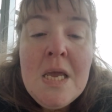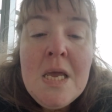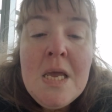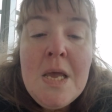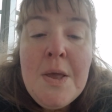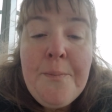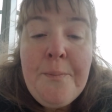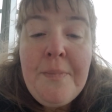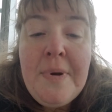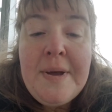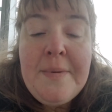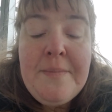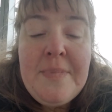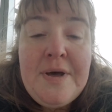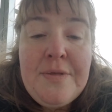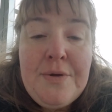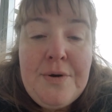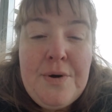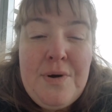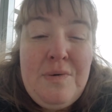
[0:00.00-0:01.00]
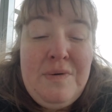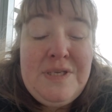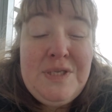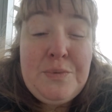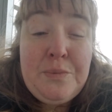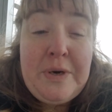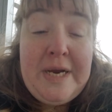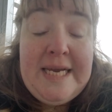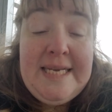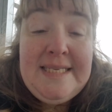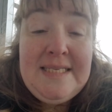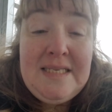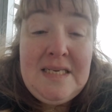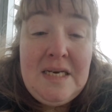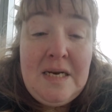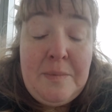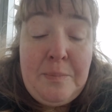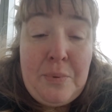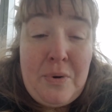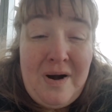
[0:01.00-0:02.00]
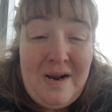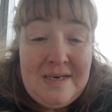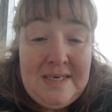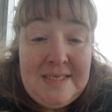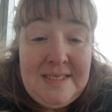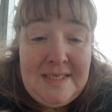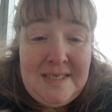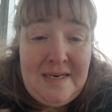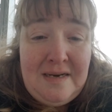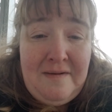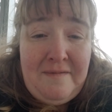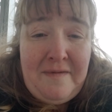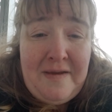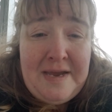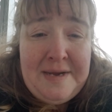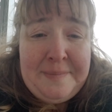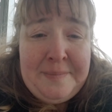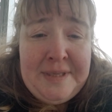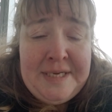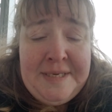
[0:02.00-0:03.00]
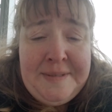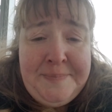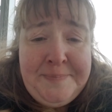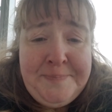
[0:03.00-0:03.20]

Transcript: My mother was raised in a Protestant family.